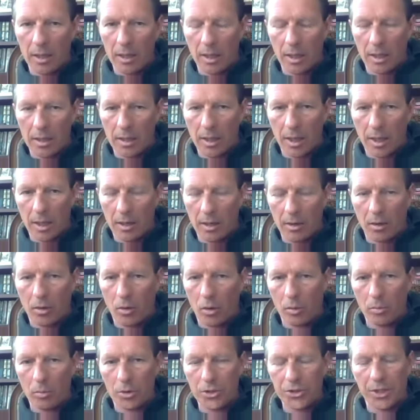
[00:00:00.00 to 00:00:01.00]
an uh,
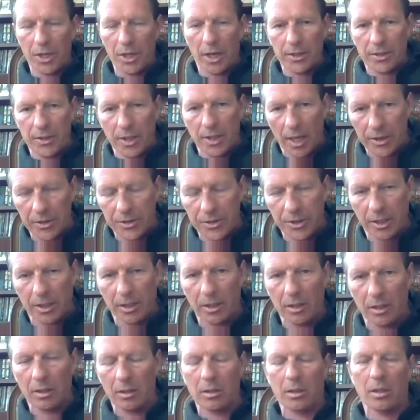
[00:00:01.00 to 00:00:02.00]
almost
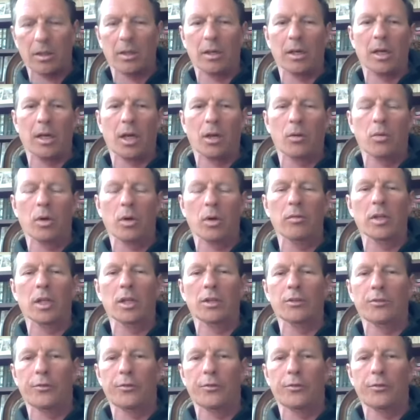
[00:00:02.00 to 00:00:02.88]
identical uh, equivalent